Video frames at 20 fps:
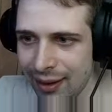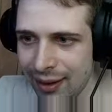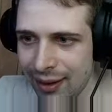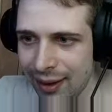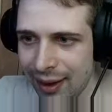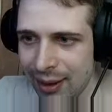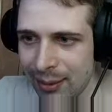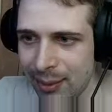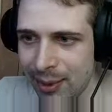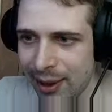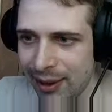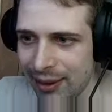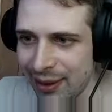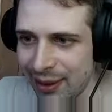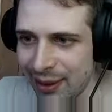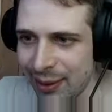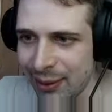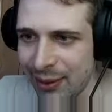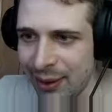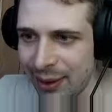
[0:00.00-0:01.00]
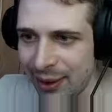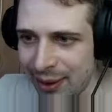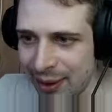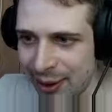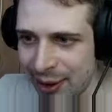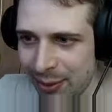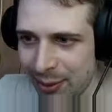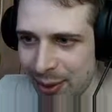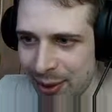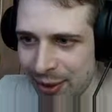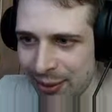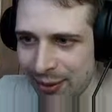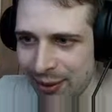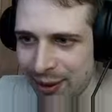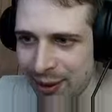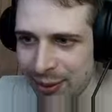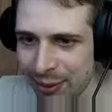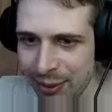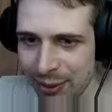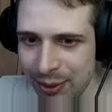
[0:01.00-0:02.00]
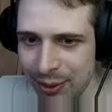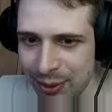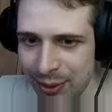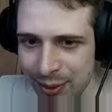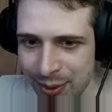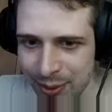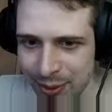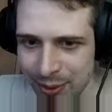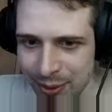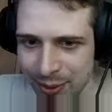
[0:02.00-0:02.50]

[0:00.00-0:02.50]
Expected 3 arguments, found 2.